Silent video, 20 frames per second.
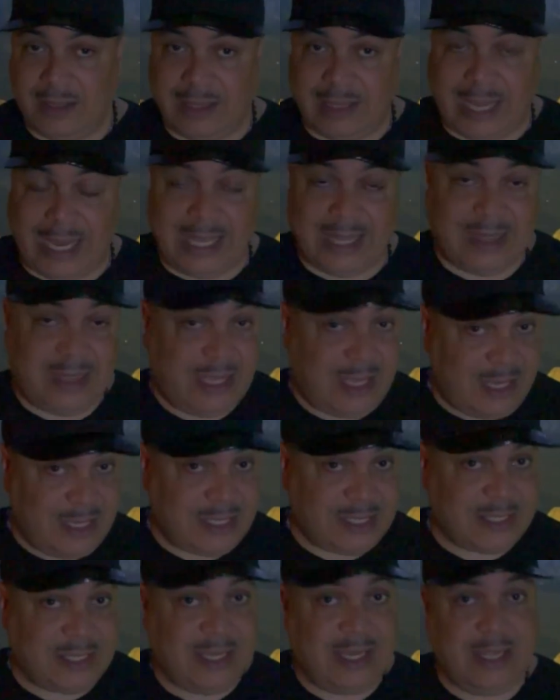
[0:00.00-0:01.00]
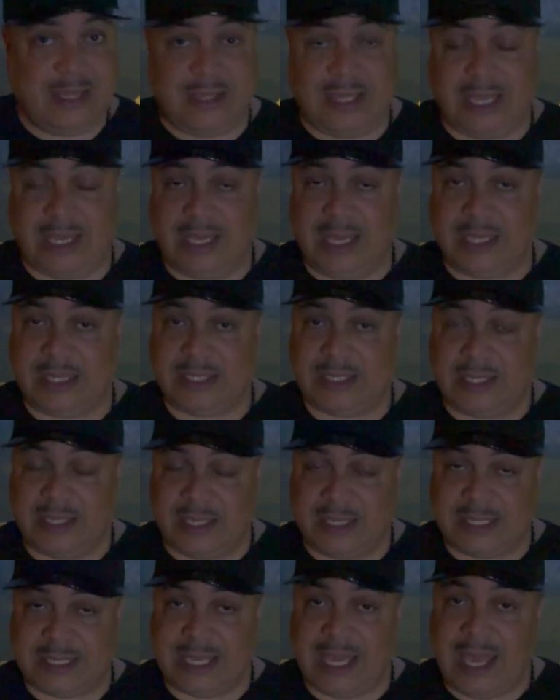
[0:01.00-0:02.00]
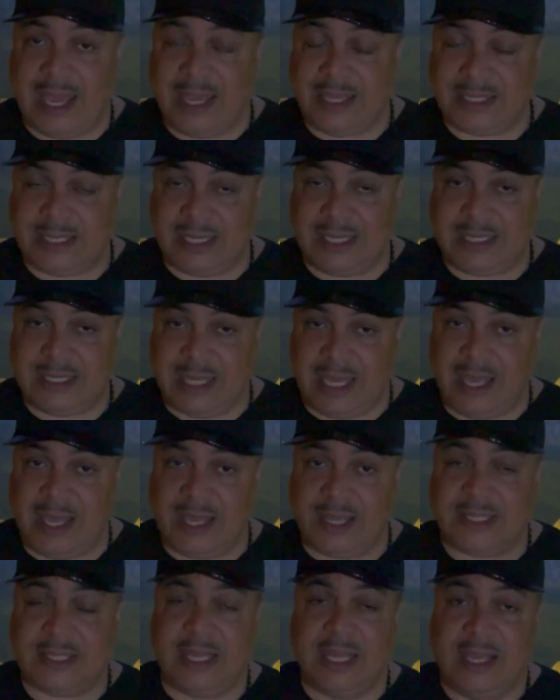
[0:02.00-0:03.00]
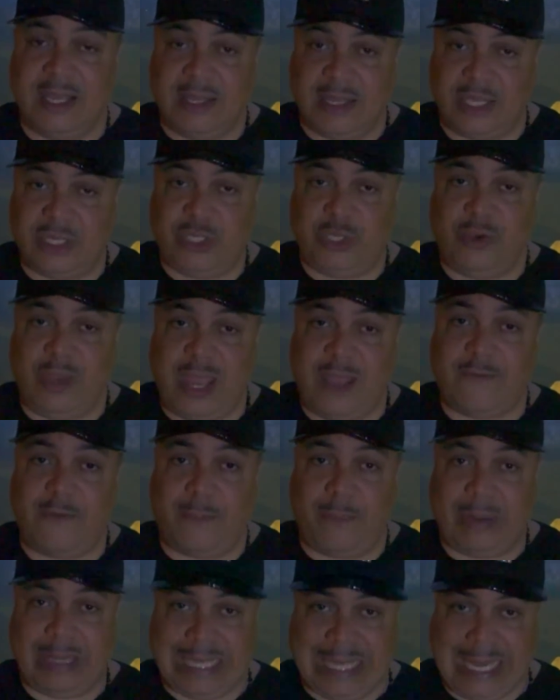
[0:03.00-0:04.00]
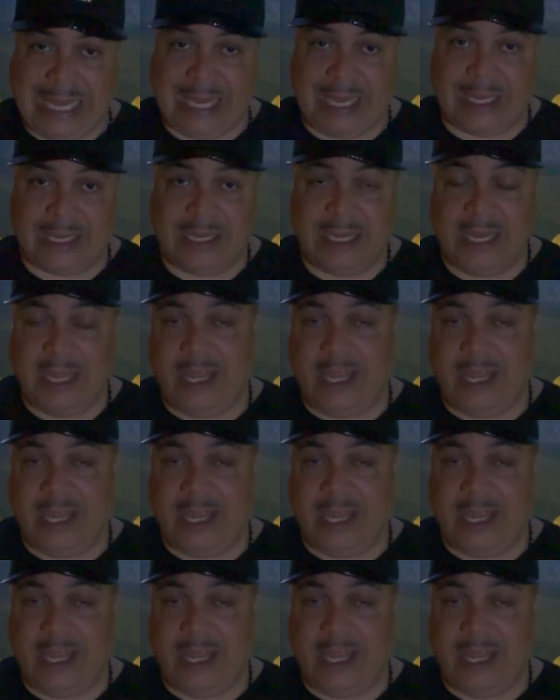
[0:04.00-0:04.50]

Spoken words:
like this that gets to the size that it does, that you have a plan.